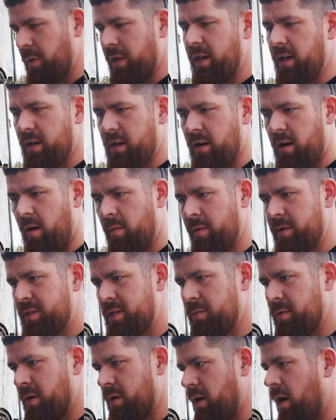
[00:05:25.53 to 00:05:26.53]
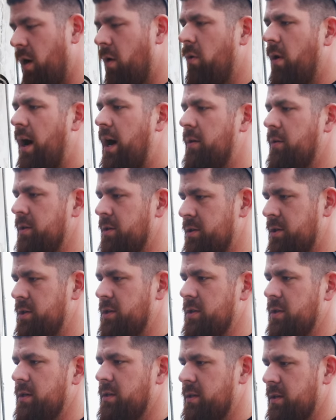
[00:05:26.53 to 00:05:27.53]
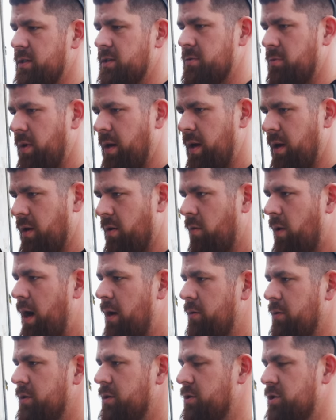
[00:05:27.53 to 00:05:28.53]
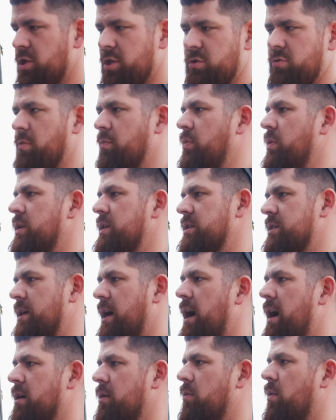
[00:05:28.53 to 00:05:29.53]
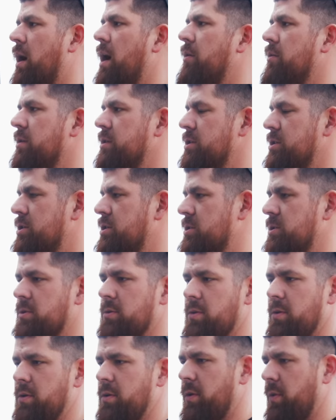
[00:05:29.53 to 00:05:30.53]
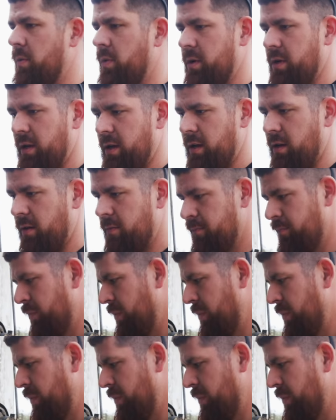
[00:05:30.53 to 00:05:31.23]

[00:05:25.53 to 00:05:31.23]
we get comments about, oh, why wouldn't you do it this way? Or why wouldn't you just replace that? Or why wouldn't you just throw a new one in?